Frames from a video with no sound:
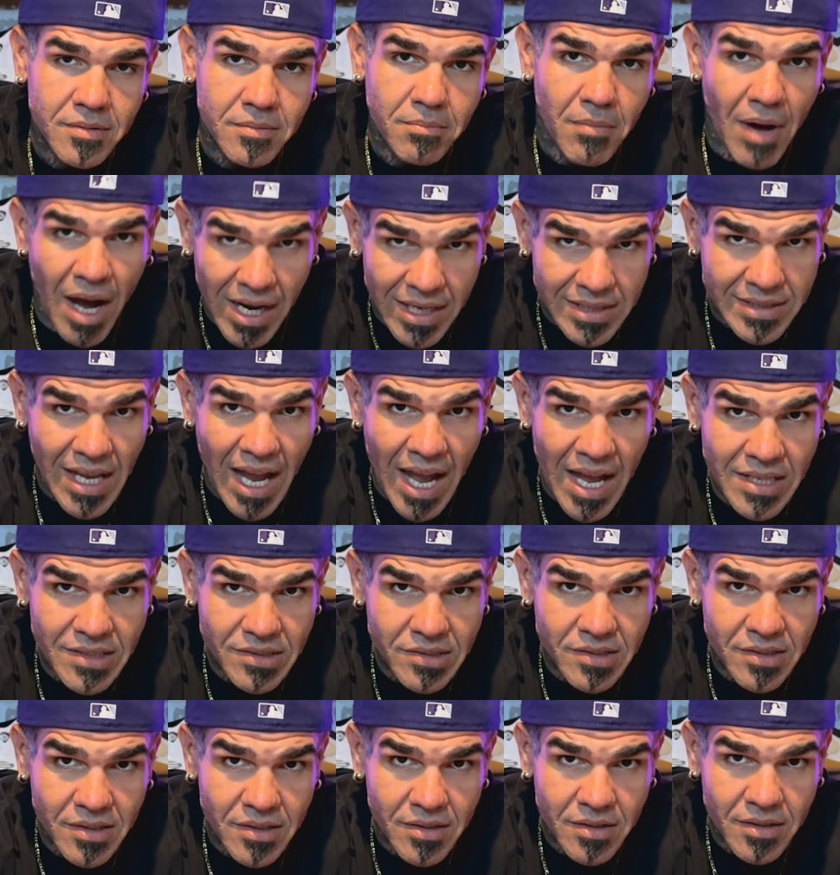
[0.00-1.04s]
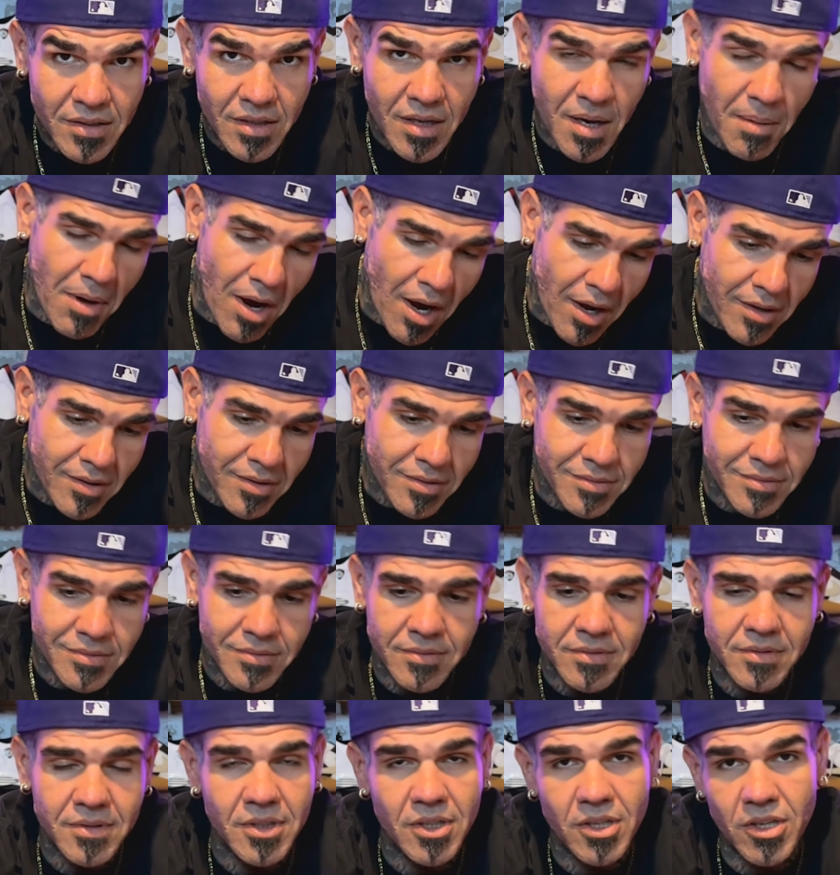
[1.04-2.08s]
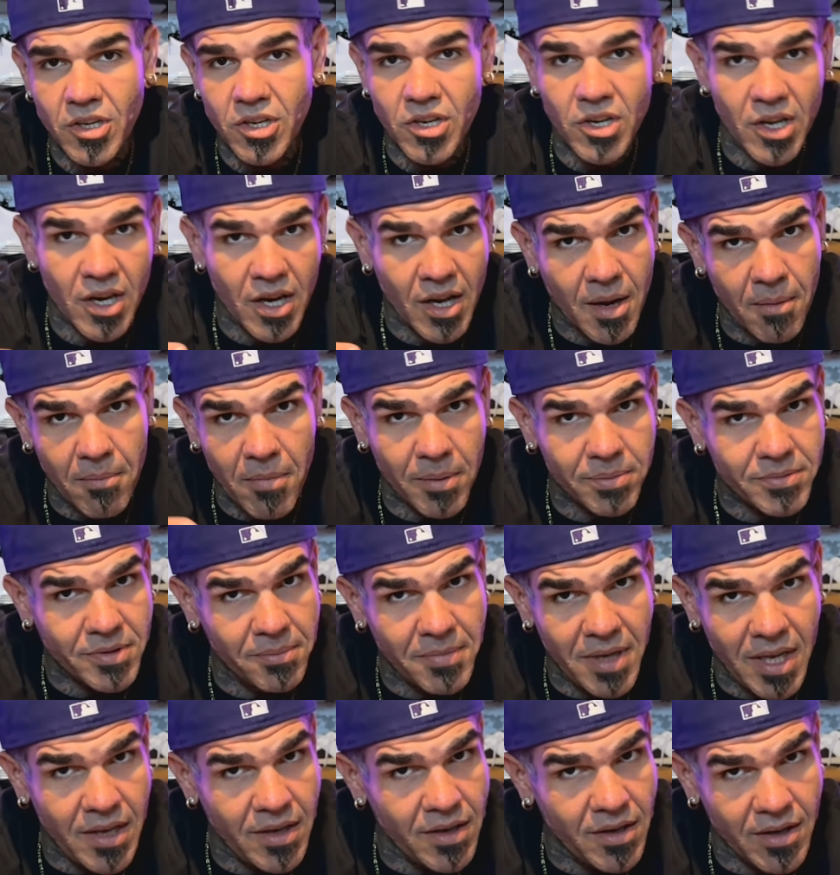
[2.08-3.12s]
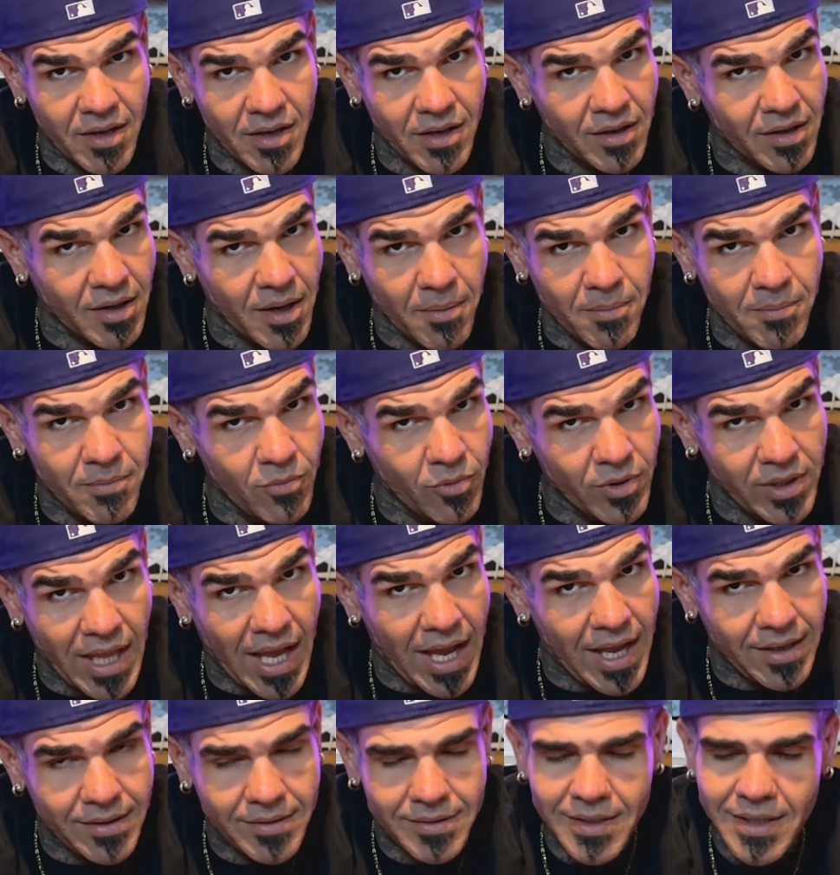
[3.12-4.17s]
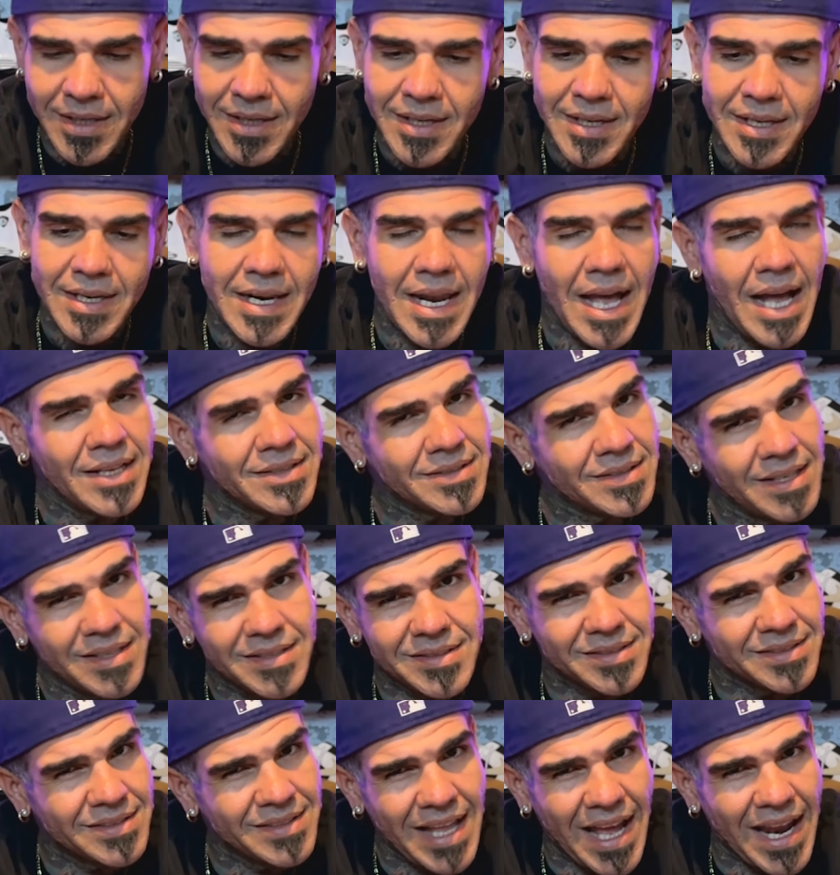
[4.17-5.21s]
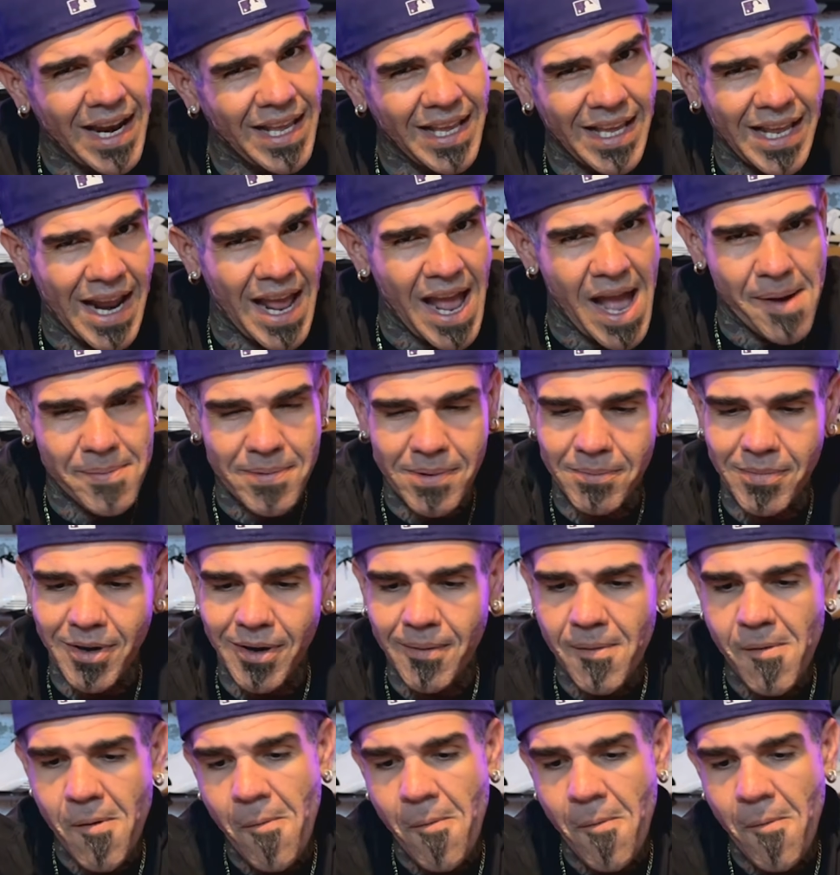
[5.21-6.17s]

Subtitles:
Monetized? Come on. You're gonna come up to me, you're gonna come with that nonsense? That ain't gonna happen, bro.